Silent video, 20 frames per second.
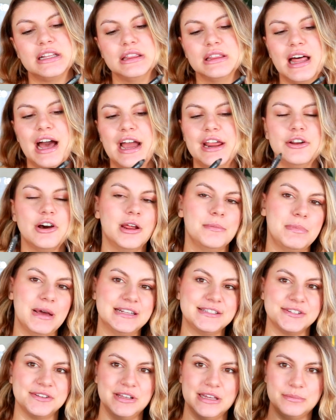Glide-On
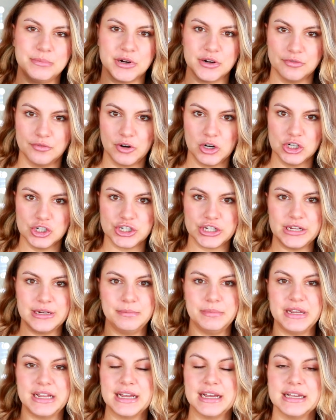Pencil in
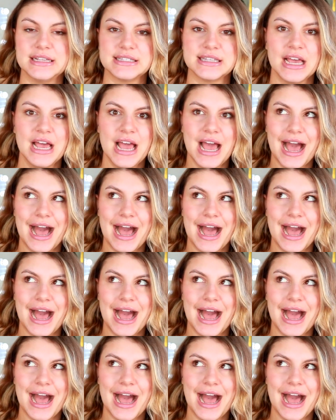Perversion because